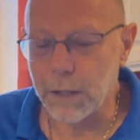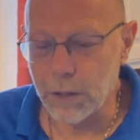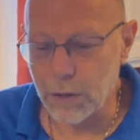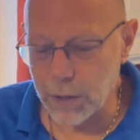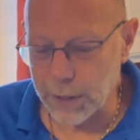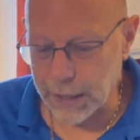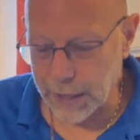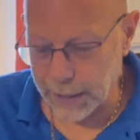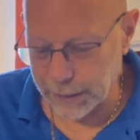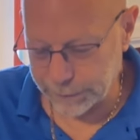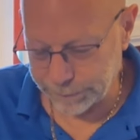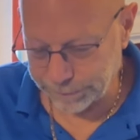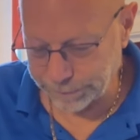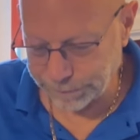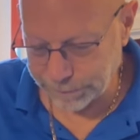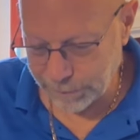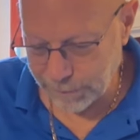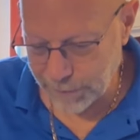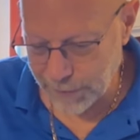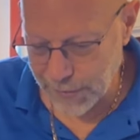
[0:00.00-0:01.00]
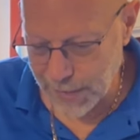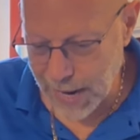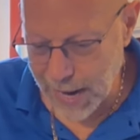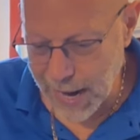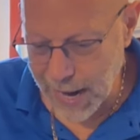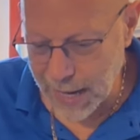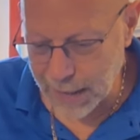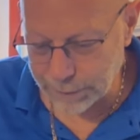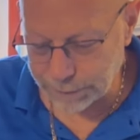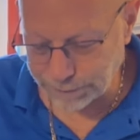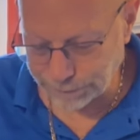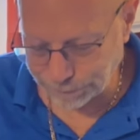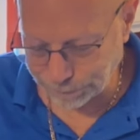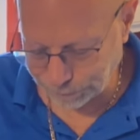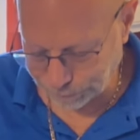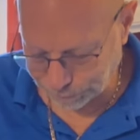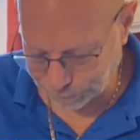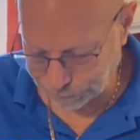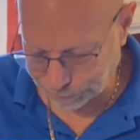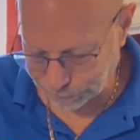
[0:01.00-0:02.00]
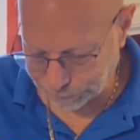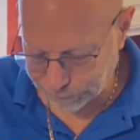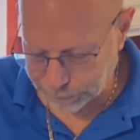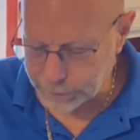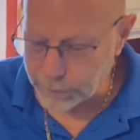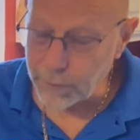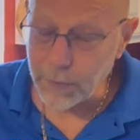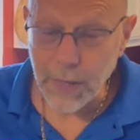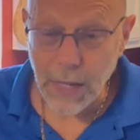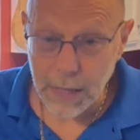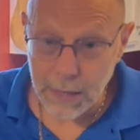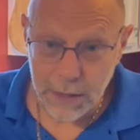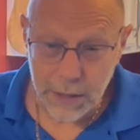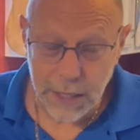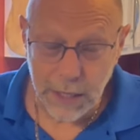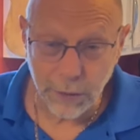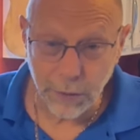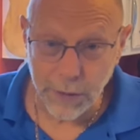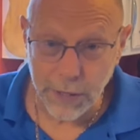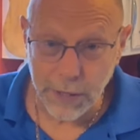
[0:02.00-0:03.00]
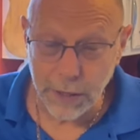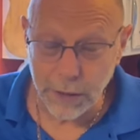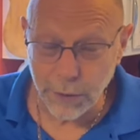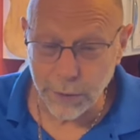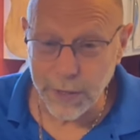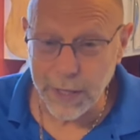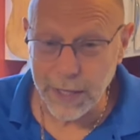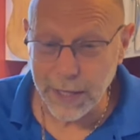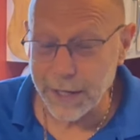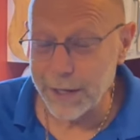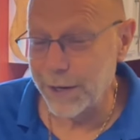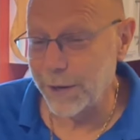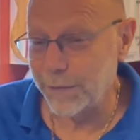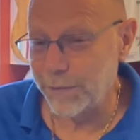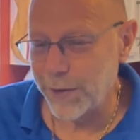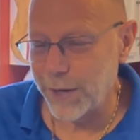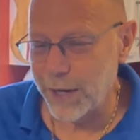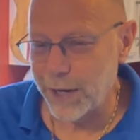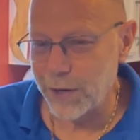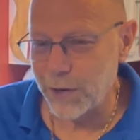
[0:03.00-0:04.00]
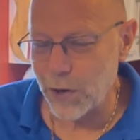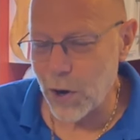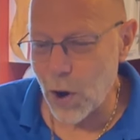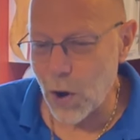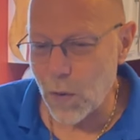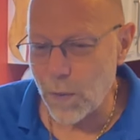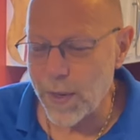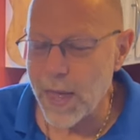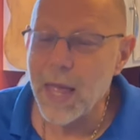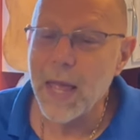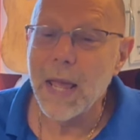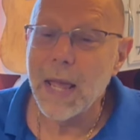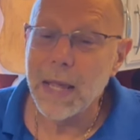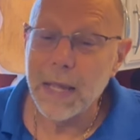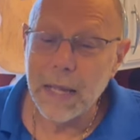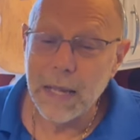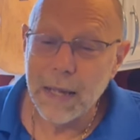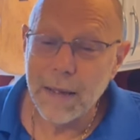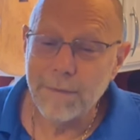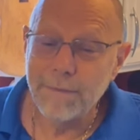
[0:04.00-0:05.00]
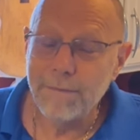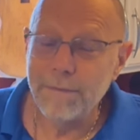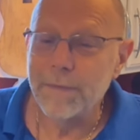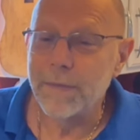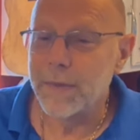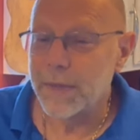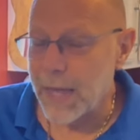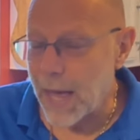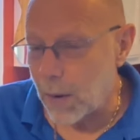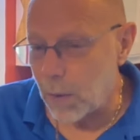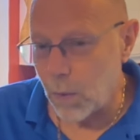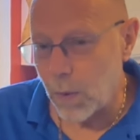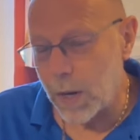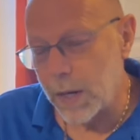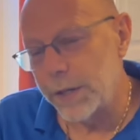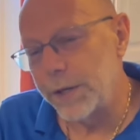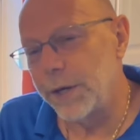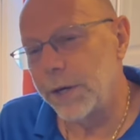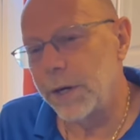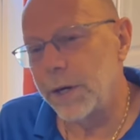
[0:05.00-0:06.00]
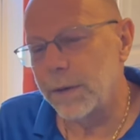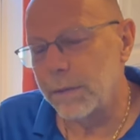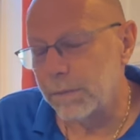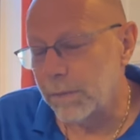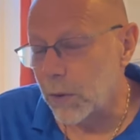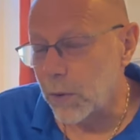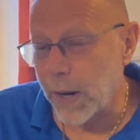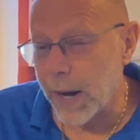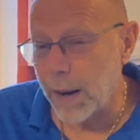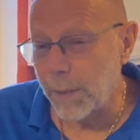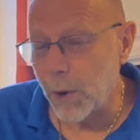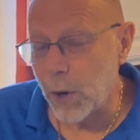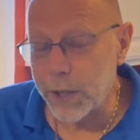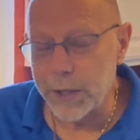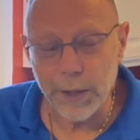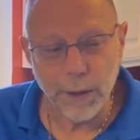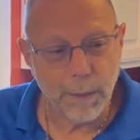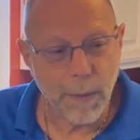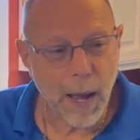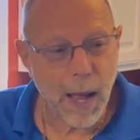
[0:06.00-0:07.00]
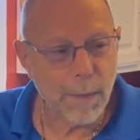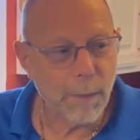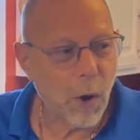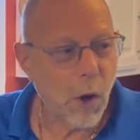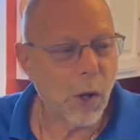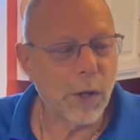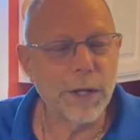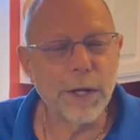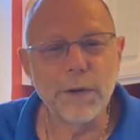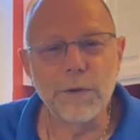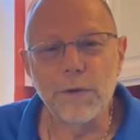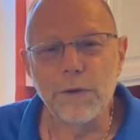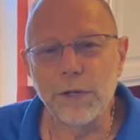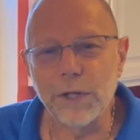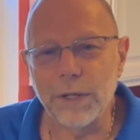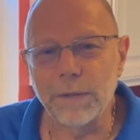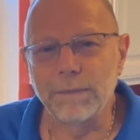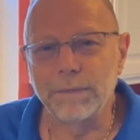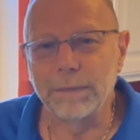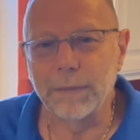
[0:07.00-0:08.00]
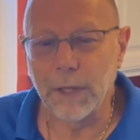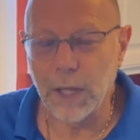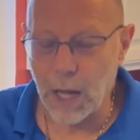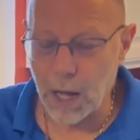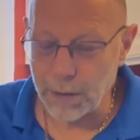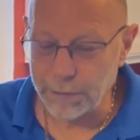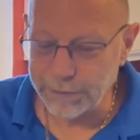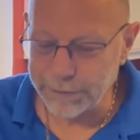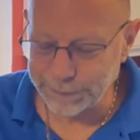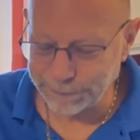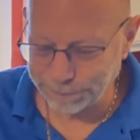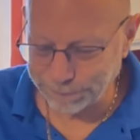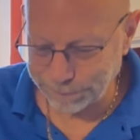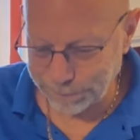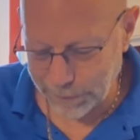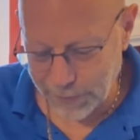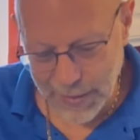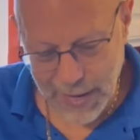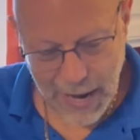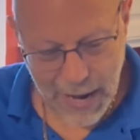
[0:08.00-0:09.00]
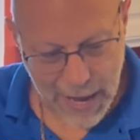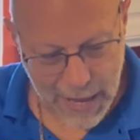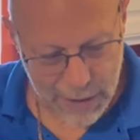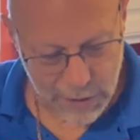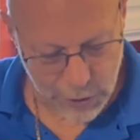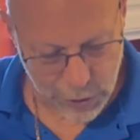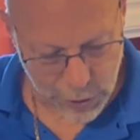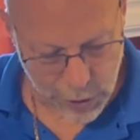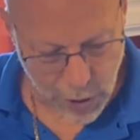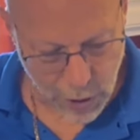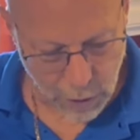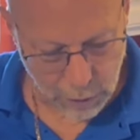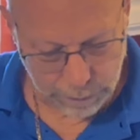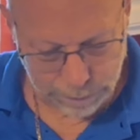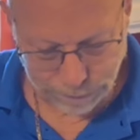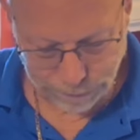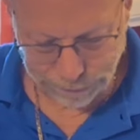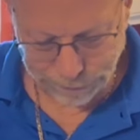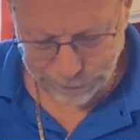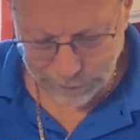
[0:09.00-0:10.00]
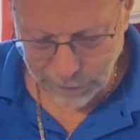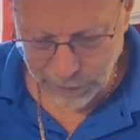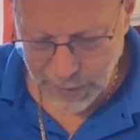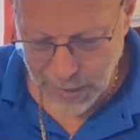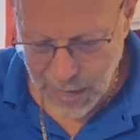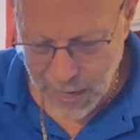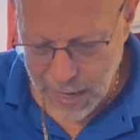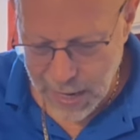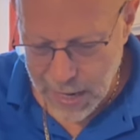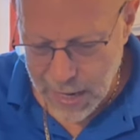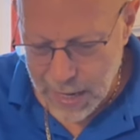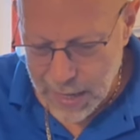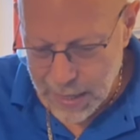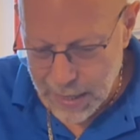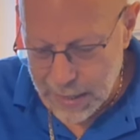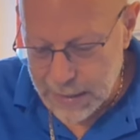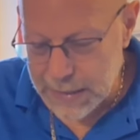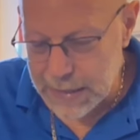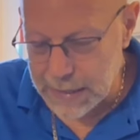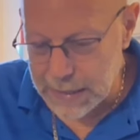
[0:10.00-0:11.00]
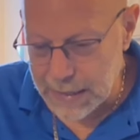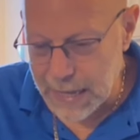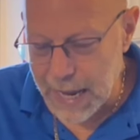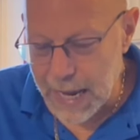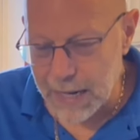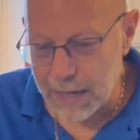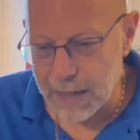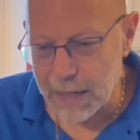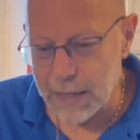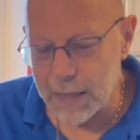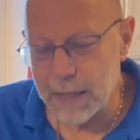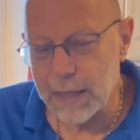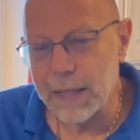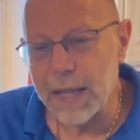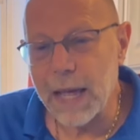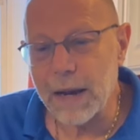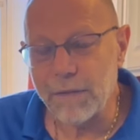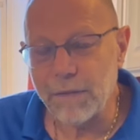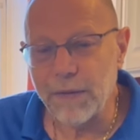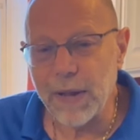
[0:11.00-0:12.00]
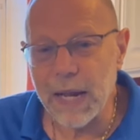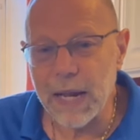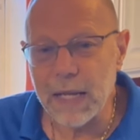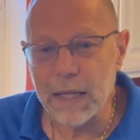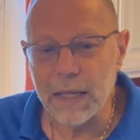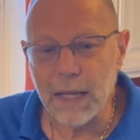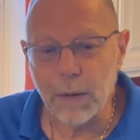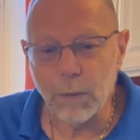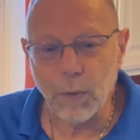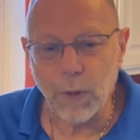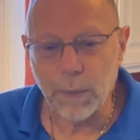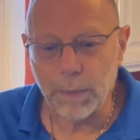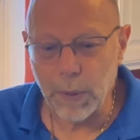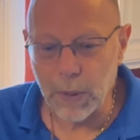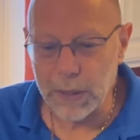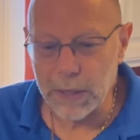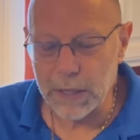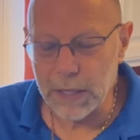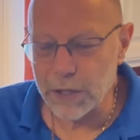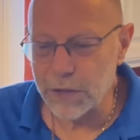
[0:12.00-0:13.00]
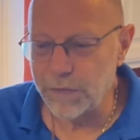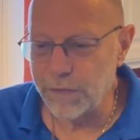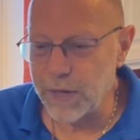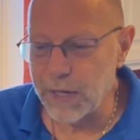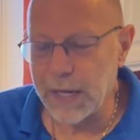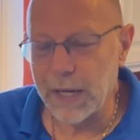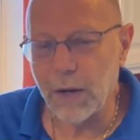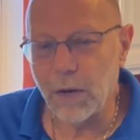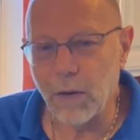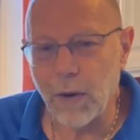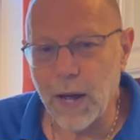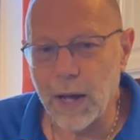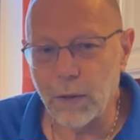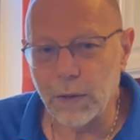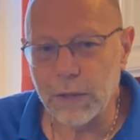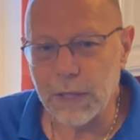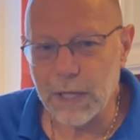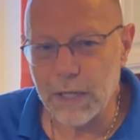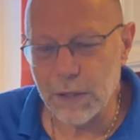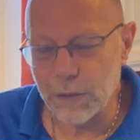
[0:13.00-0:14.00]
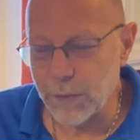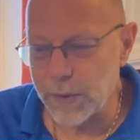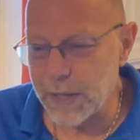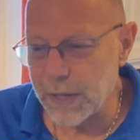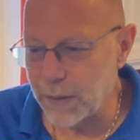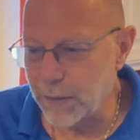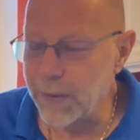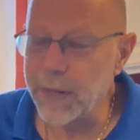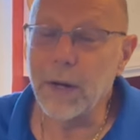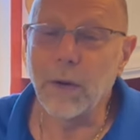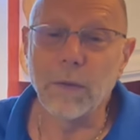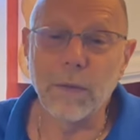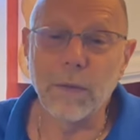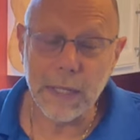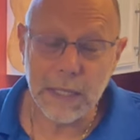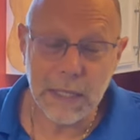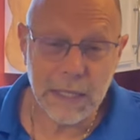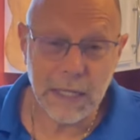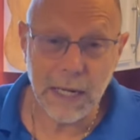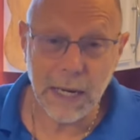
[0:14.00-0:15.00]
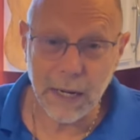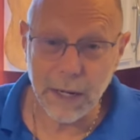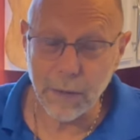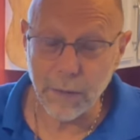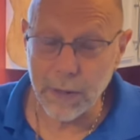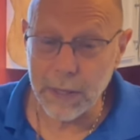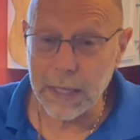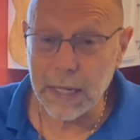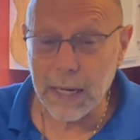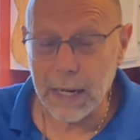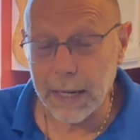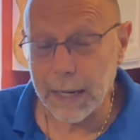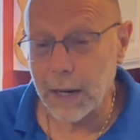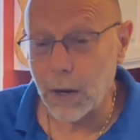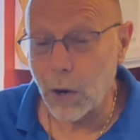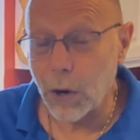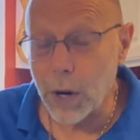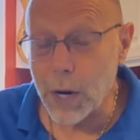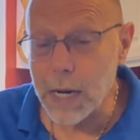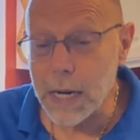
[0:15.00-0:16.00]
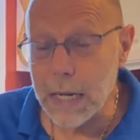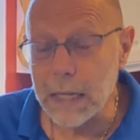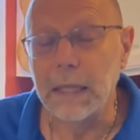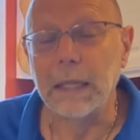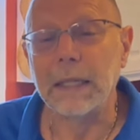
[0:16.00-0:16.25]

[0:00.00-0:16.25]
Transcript: cooking. And secret ingredient, if you didn't know, that one your grandma and your mom all used, love. And so it's in that vein that we're putting this video out, because we don't see anyone getting hurt.